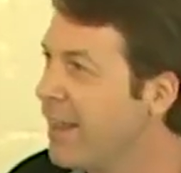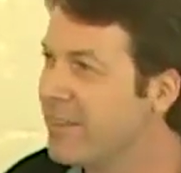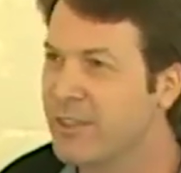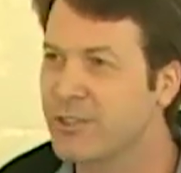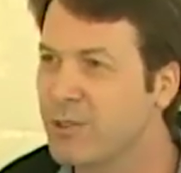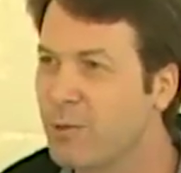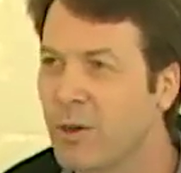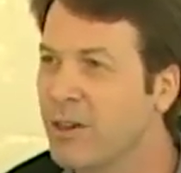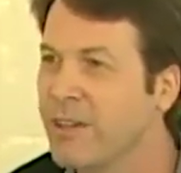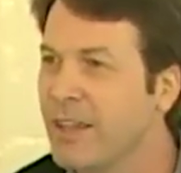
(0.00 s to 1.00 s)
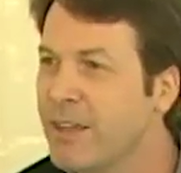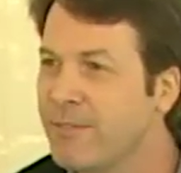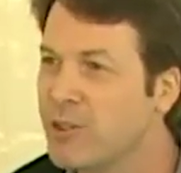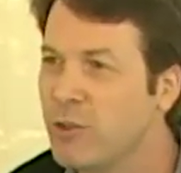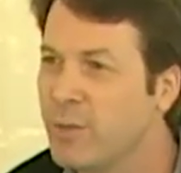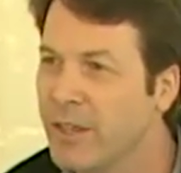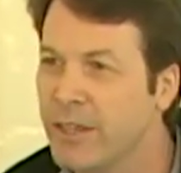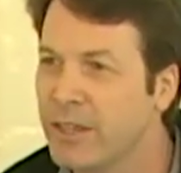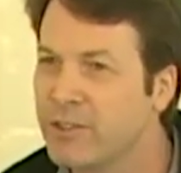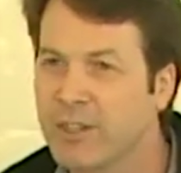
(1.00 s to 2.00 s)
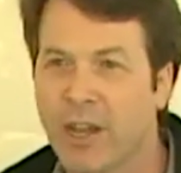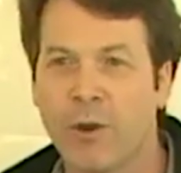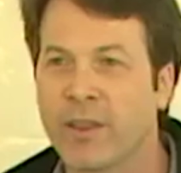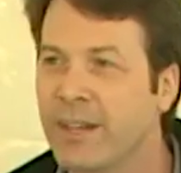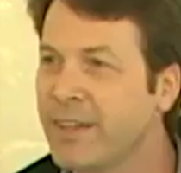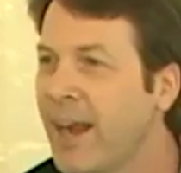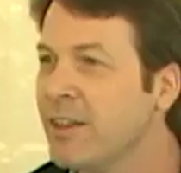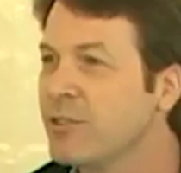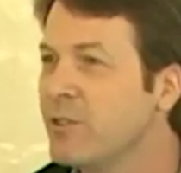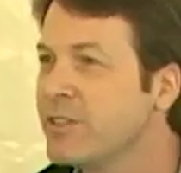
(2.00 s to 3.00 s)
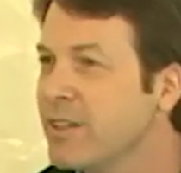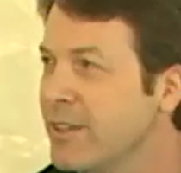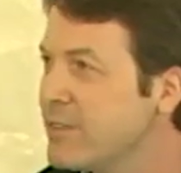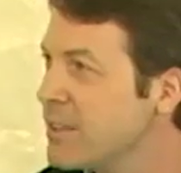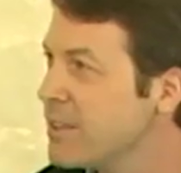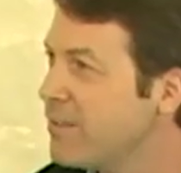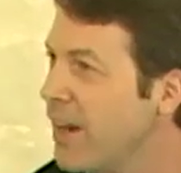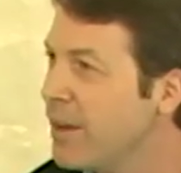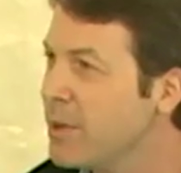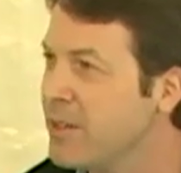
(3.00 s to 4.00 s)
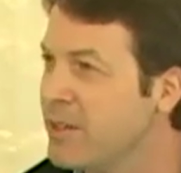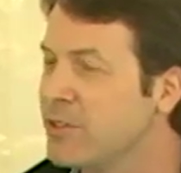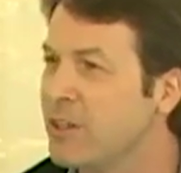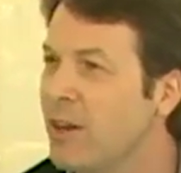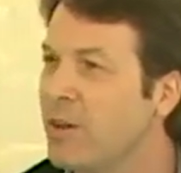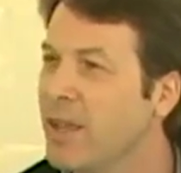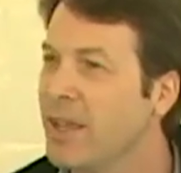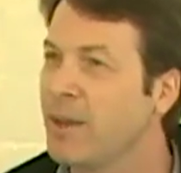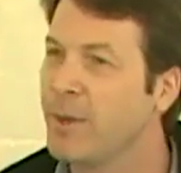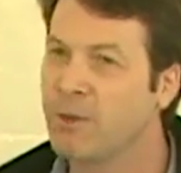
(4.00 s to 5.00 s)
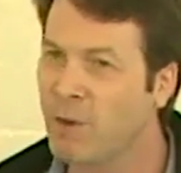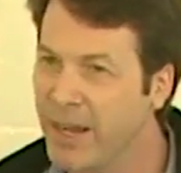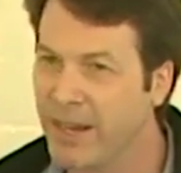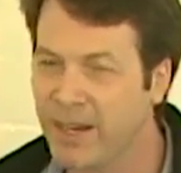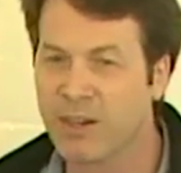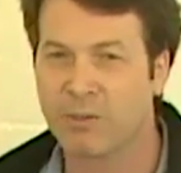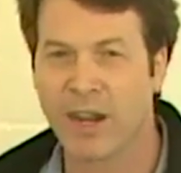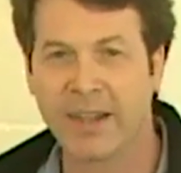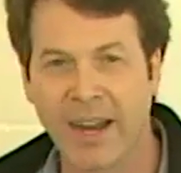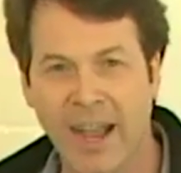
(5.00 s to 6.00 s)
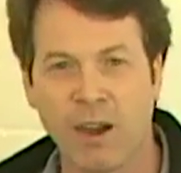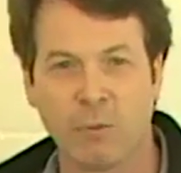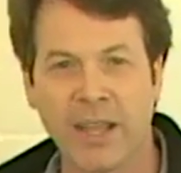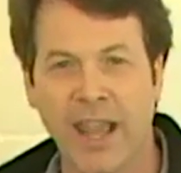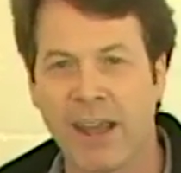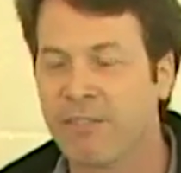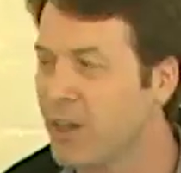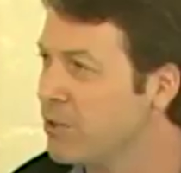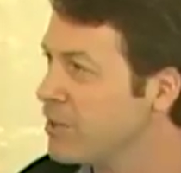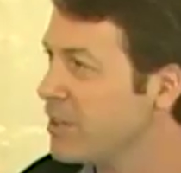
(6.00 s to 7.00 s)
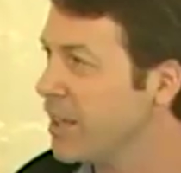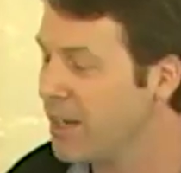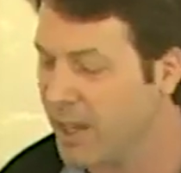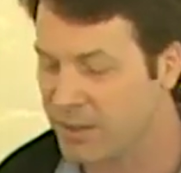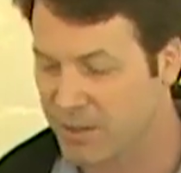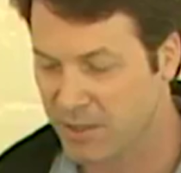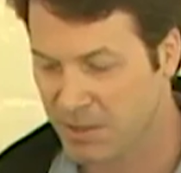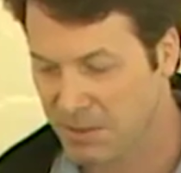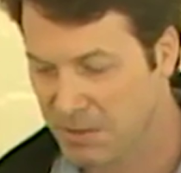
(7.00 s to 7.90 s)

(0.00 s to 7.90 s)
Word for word: and the squirrel that lived two million years ago and the dinosaurs that lived 65 million years ago. I mean, right here, right now, we have those in us.